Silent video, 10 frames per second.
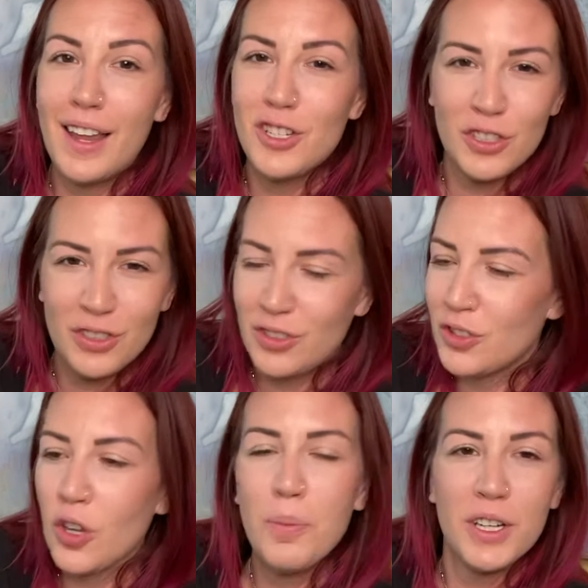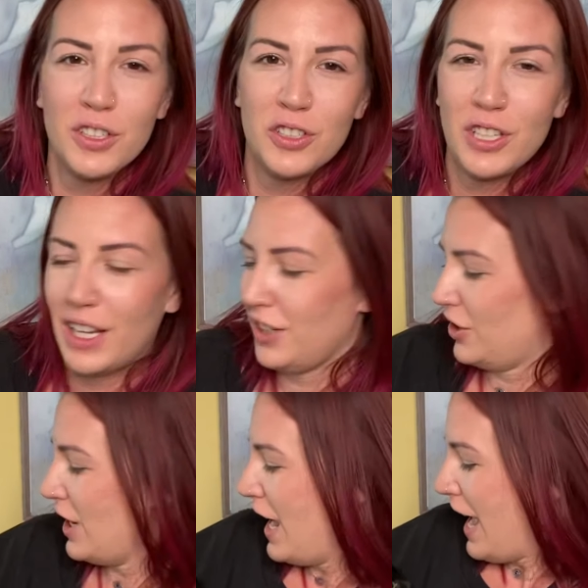just so much has changed.
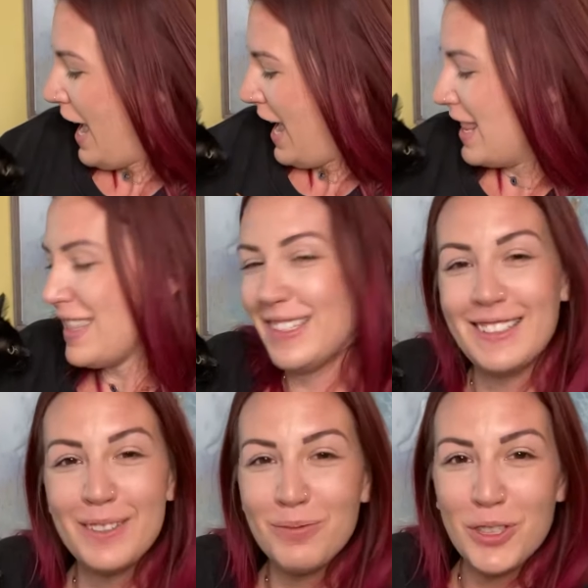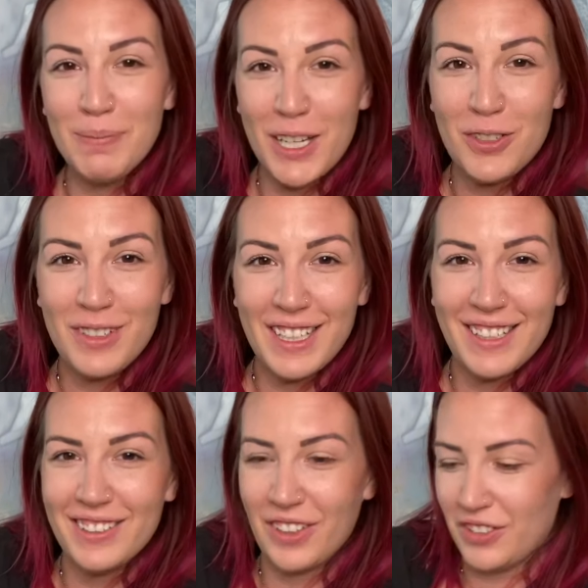And this is my two
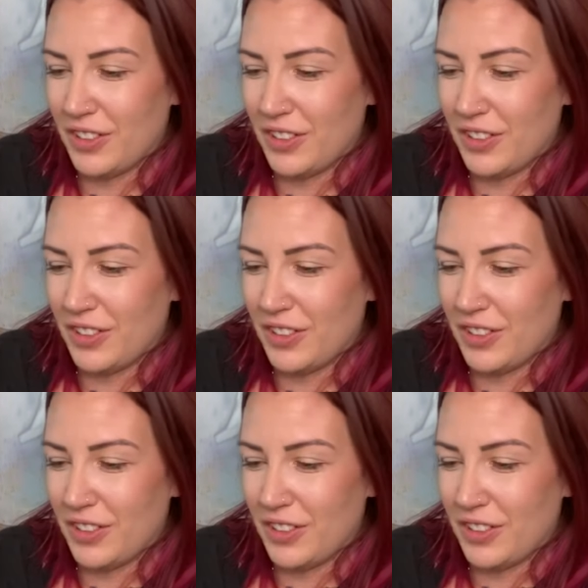kitties also,